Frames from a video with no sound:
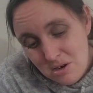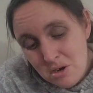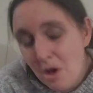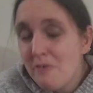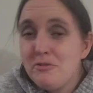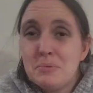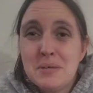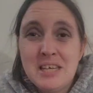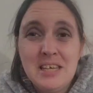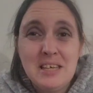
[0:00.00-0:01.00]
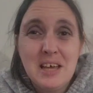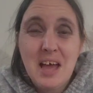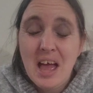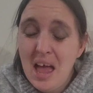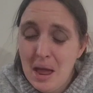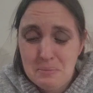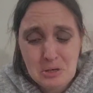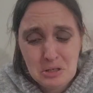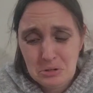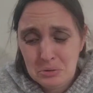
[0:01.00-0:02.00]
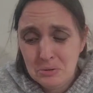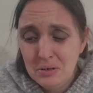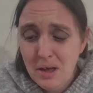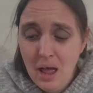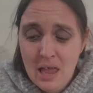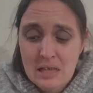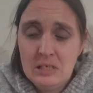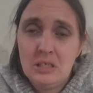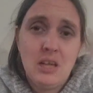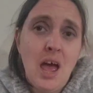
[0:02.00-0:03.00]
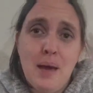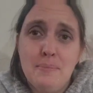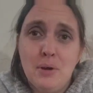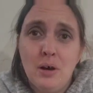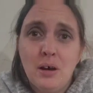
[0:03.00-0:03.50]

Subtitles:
for me. I'm not sure. It's just I'm